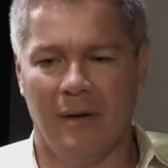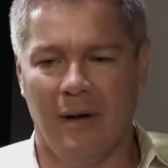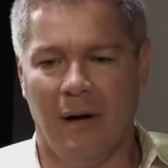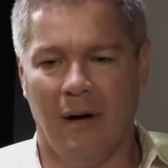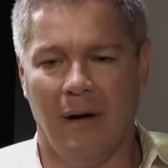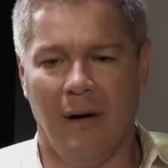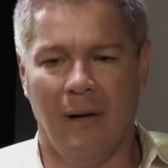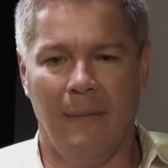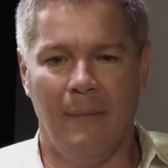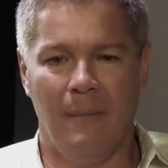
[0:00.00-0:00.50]

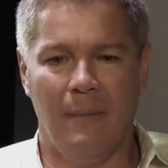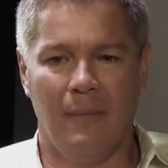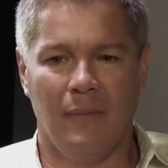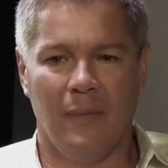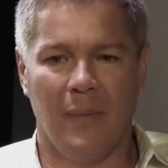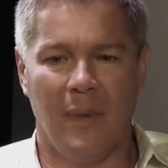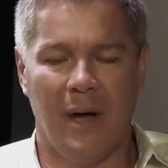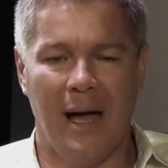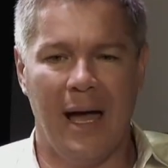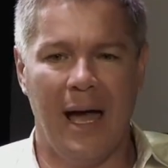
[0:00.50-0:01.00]

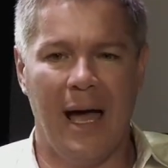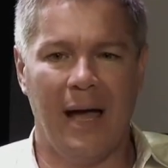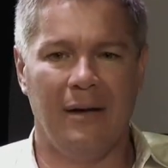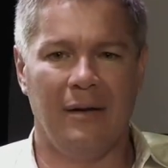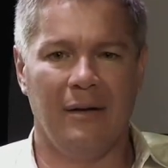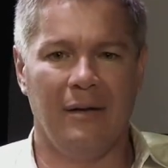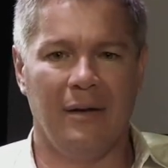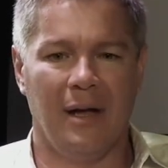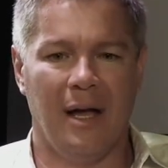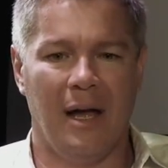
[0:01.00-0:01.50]

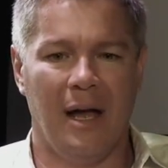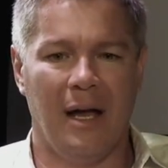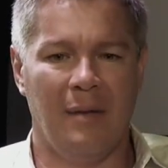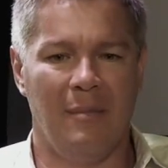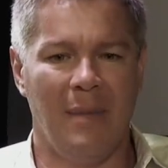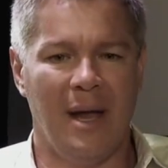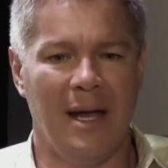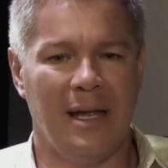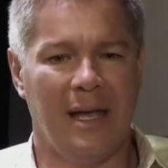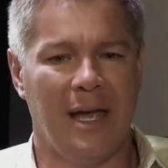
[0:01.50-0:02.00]
And
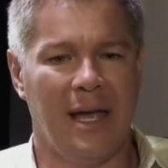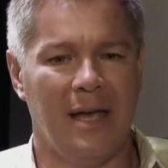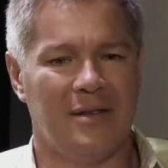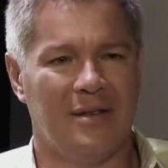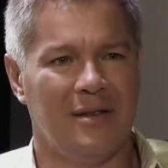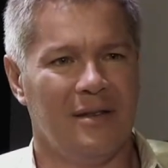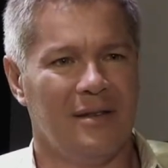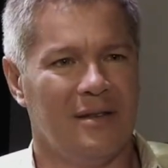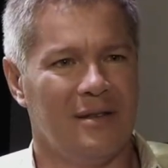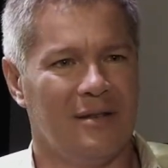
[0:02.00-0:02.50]
in many
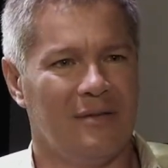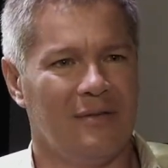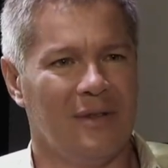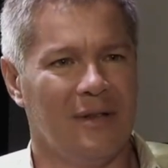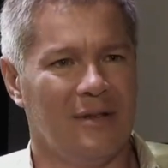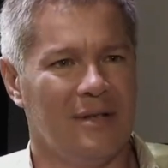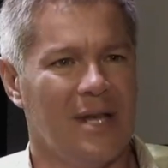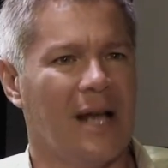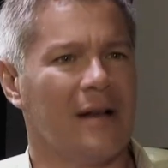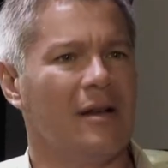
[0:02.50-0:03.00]
cases,
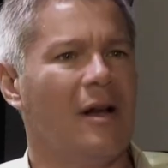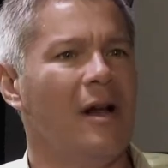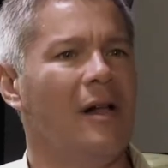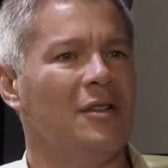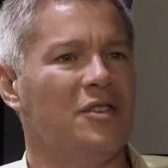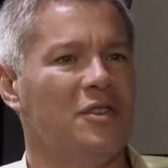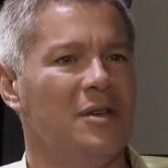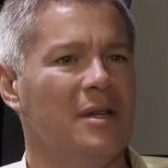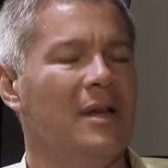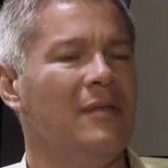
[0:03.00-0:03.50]
the
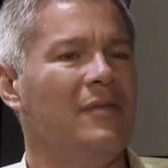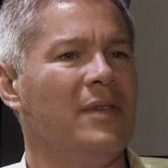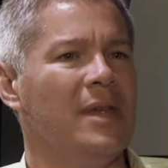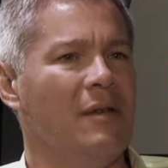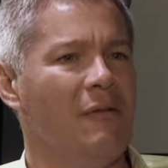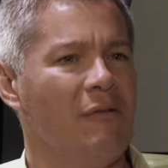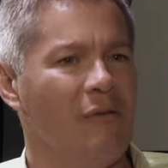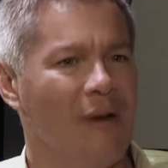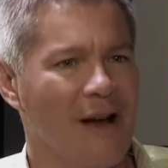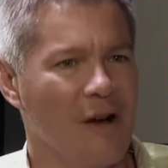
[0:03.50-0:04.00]
technology and the
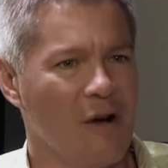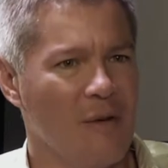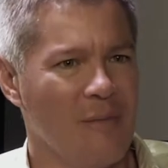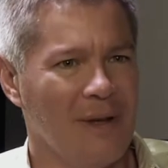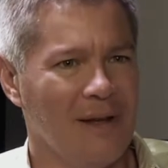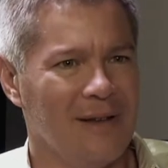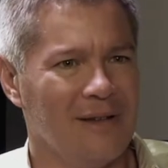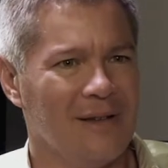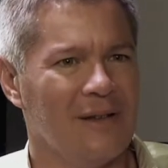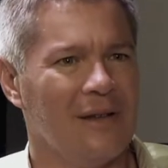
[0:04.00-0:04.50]

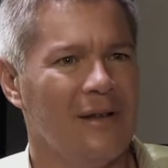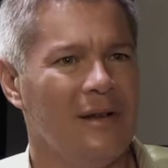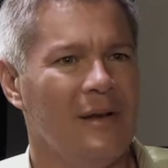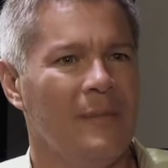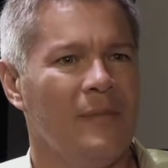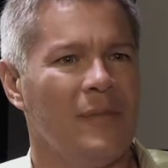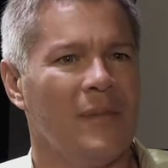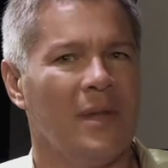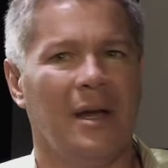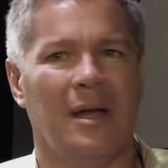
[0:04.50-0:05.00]
environment
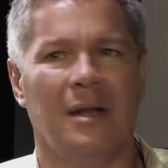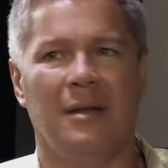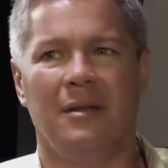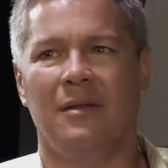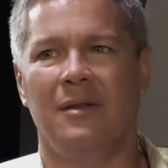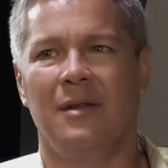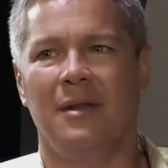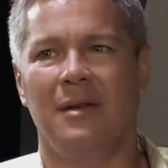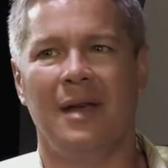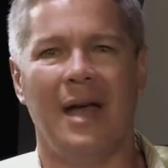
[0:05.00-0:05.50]

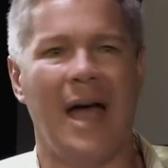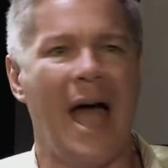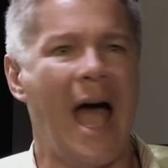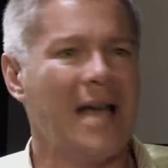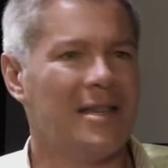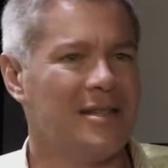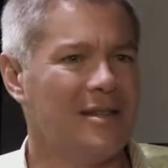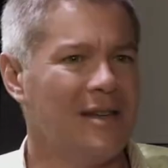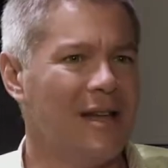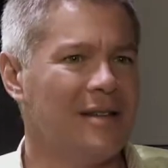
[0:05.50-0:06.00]
and the
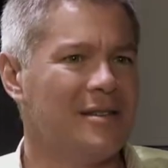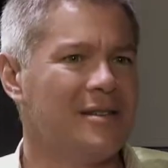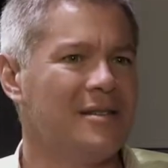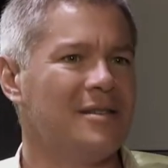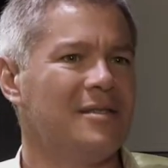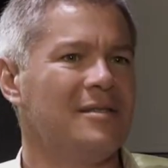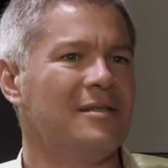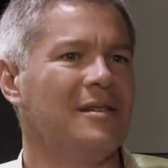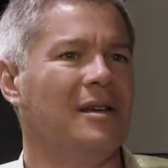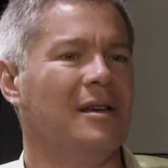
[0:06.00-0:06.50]

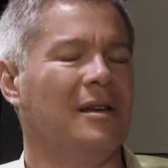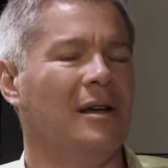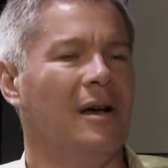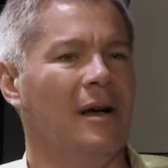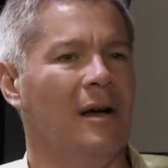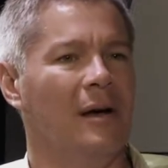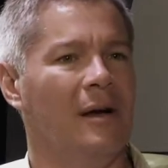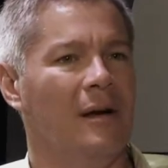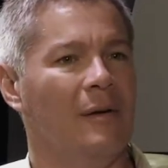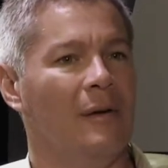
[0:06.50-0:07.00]
assets
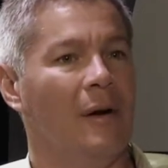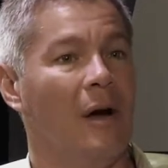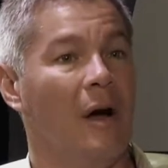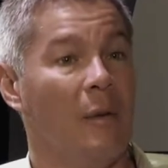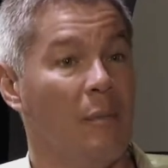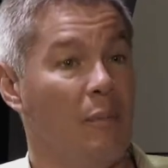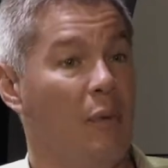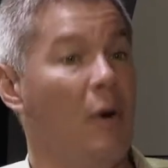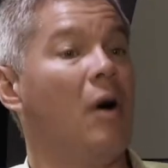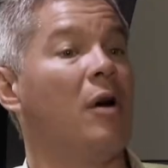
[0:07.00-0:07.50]

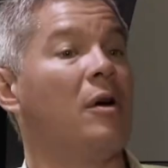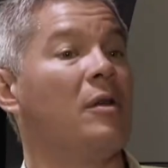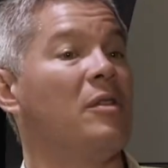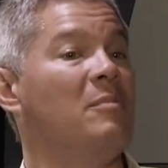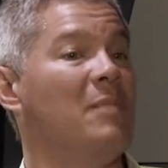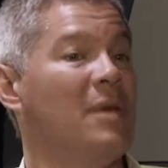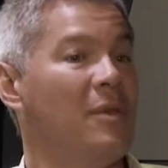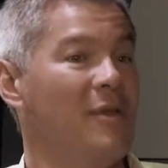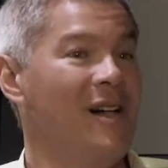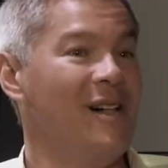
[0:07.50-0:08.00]
are part of
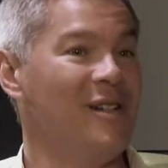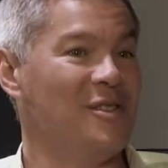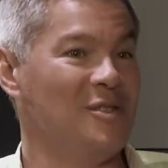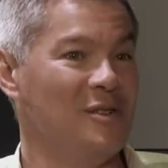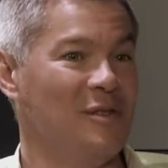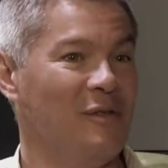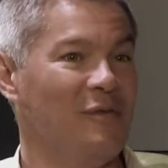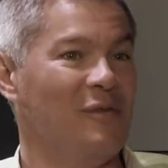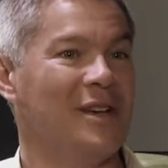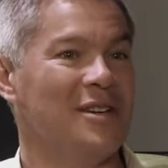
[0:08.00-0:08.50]
the mythology
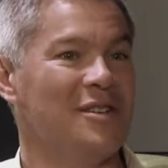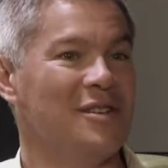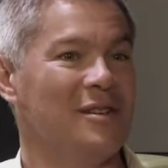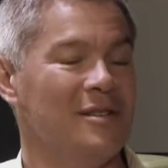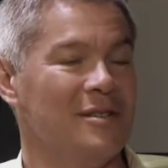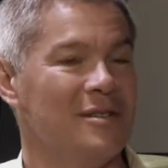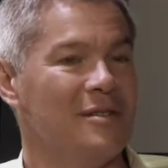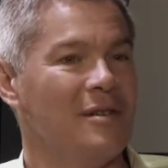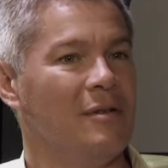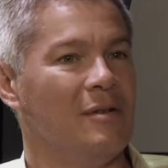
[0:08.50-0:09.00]
and the fiction.
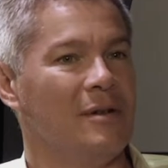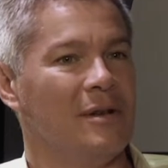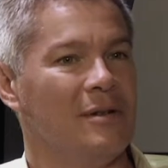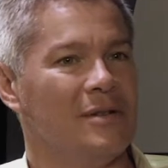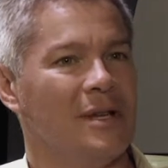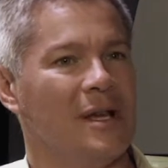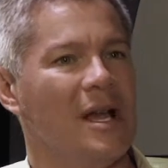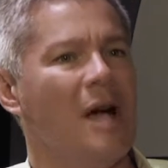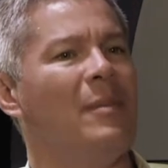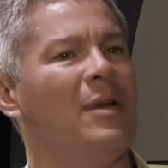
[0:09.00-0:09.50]
So
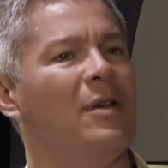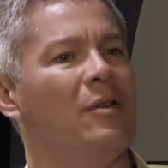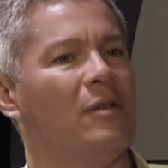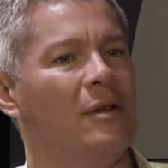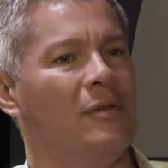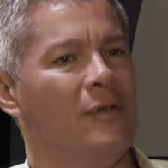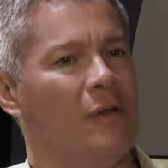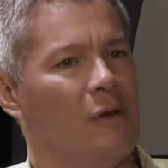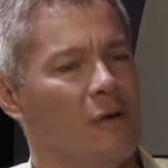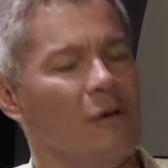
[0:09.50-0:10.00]
to come
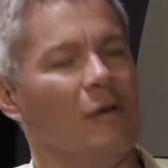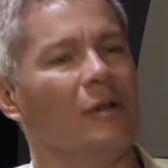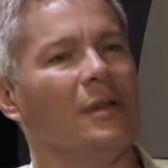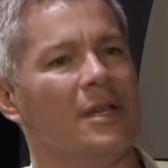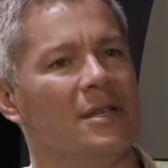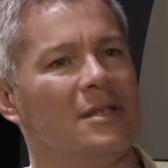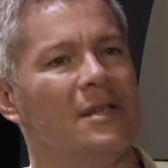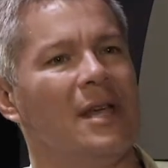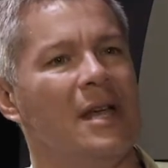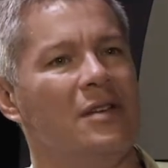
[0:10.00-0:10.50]
in the
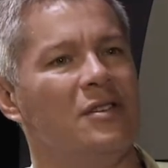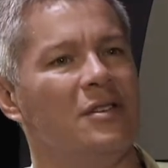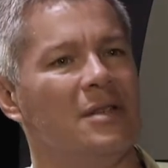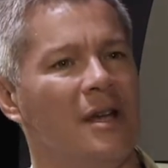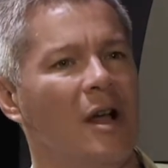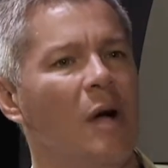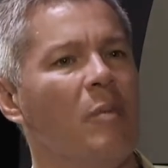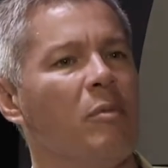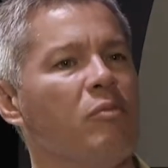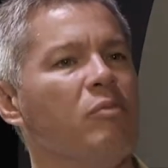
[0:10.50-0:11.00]
early stages
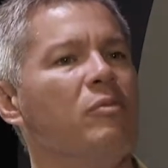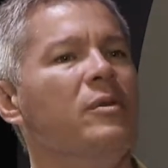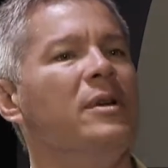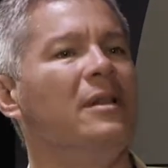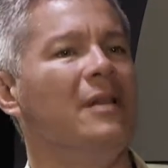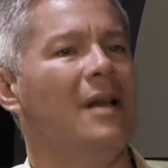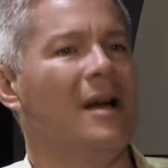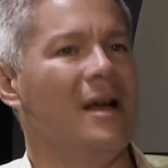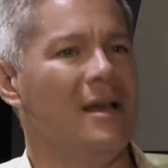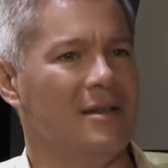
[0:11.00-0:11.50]
and help
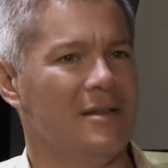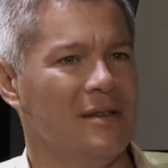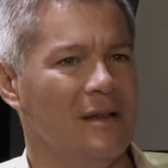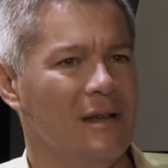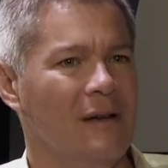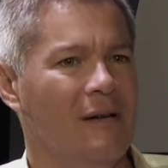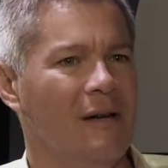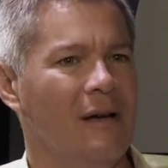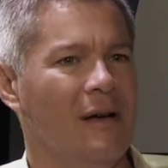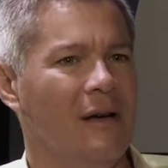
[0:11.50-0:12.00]
realize
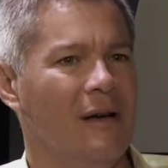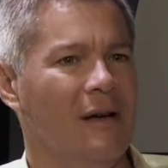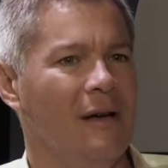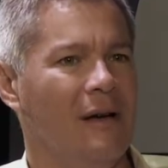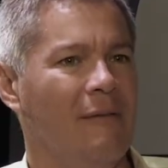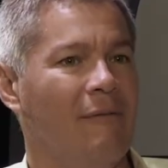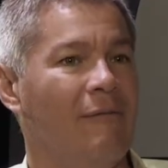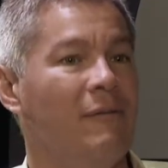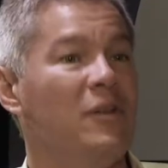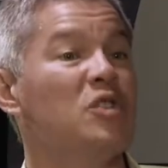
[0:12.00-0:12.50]

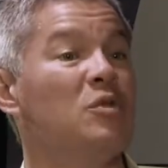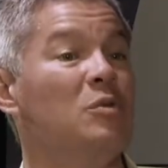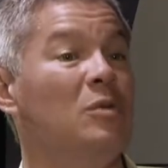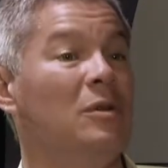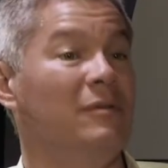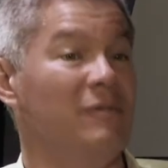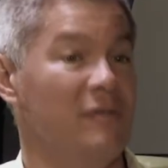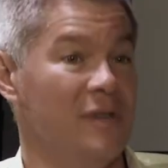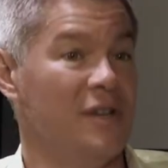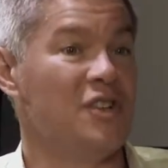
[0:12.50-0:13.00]
a
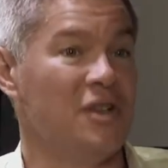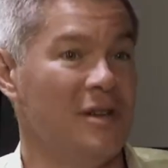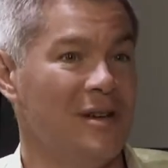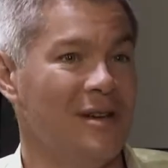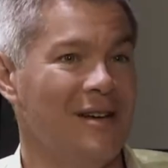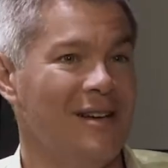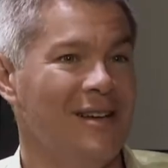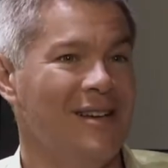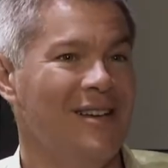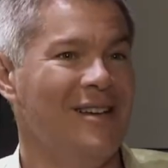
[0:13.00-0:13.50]
visual
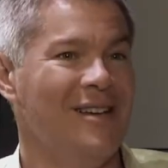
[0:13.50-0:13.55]
vision